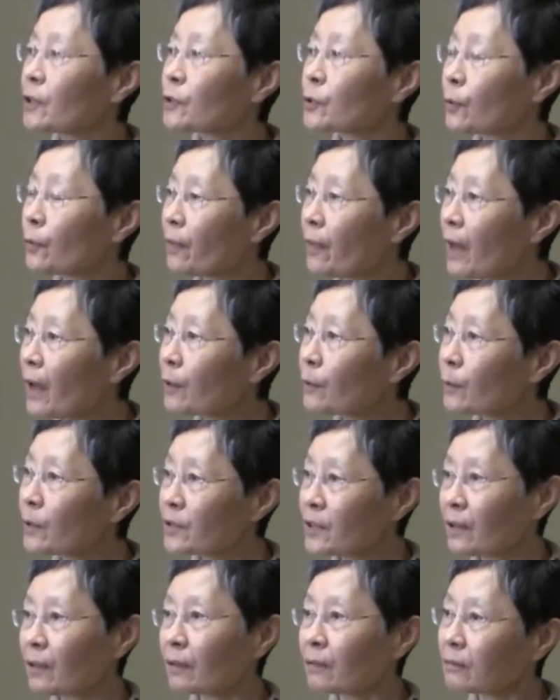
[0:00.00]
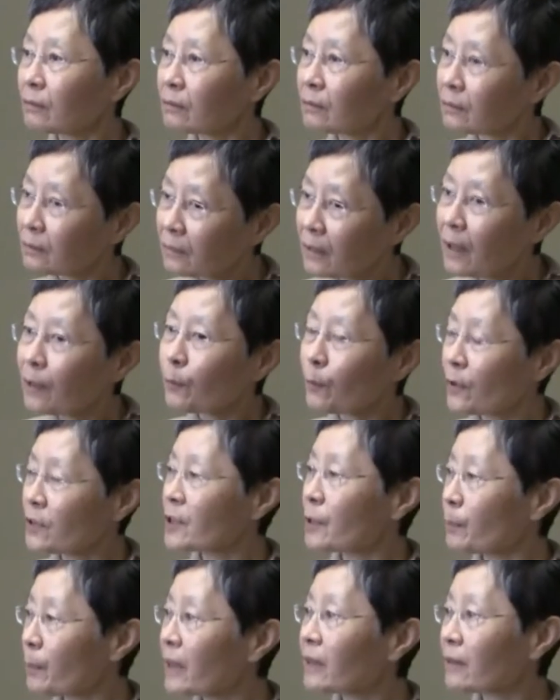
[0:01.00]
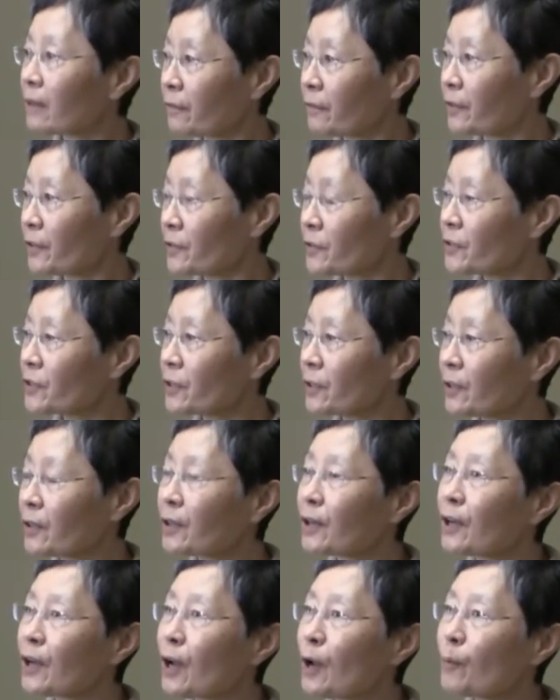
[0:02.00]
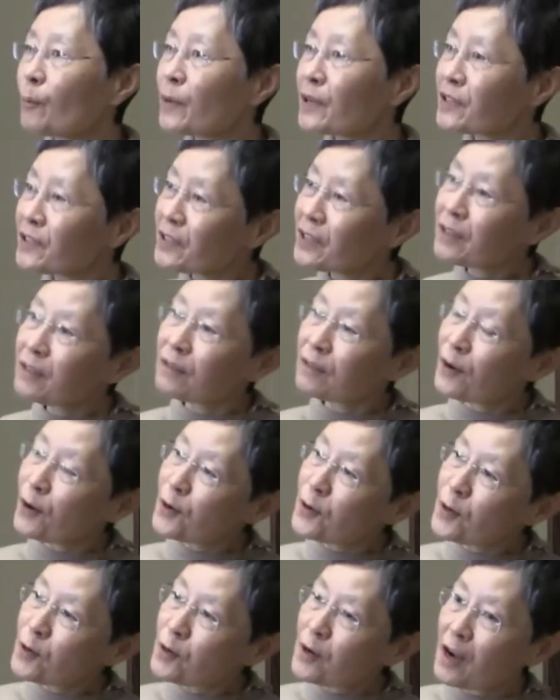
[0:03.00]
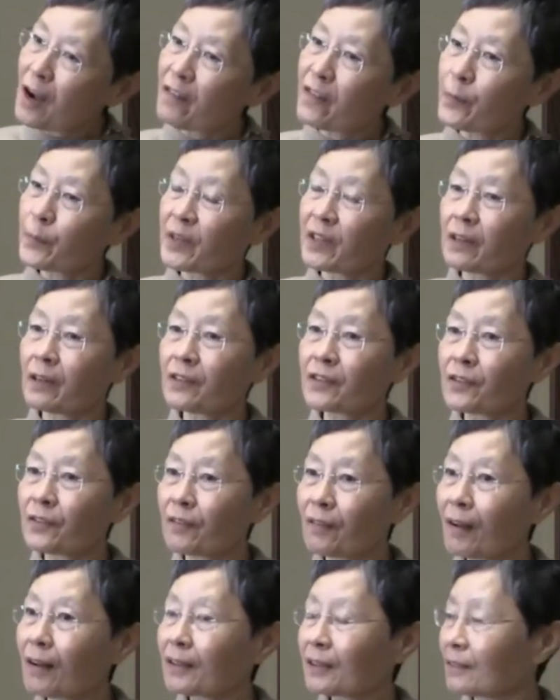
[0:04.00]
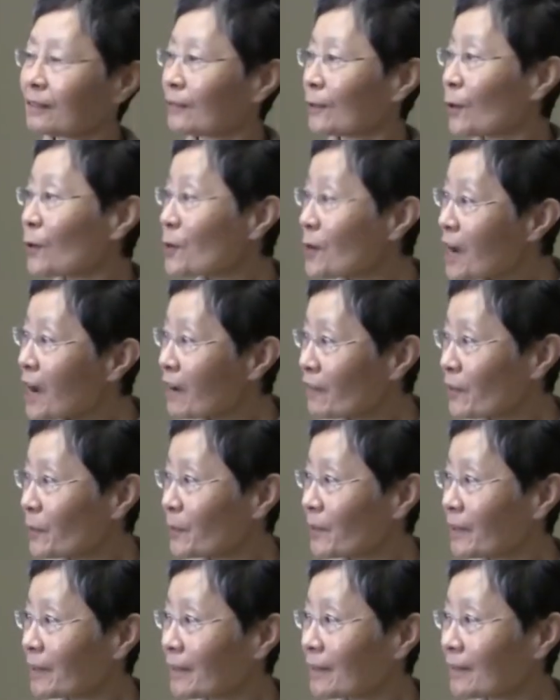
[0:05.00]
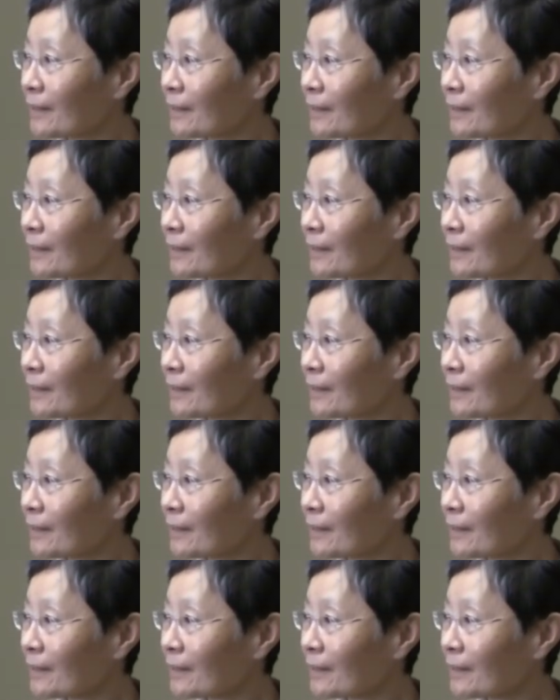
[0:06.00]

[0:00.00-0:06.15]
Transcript: So that was, that was the big difference. Mm-hmm. But still, local government is not no government.